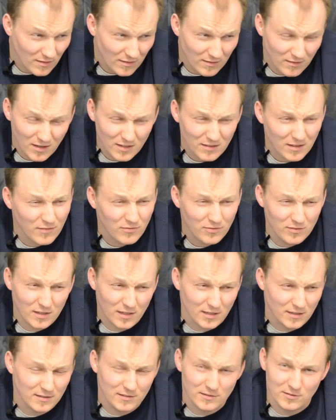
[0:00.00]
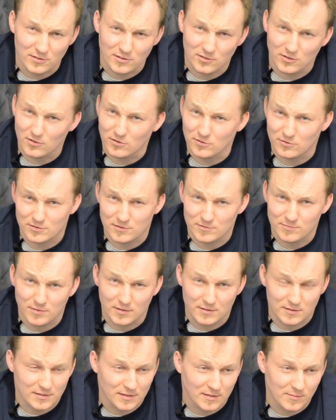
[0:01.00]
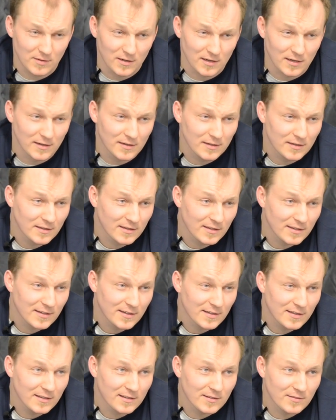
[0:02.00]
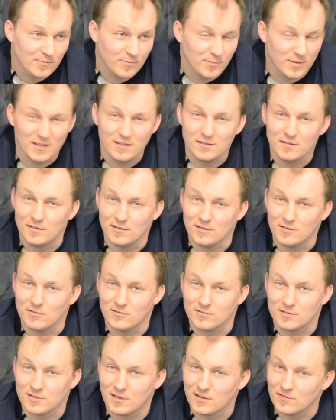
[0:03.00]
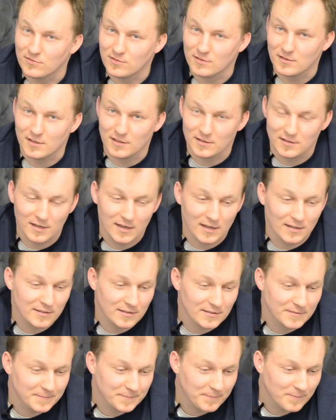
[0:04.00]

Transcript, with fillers: not nothing like intercourse, but some uh, pitting or something like that.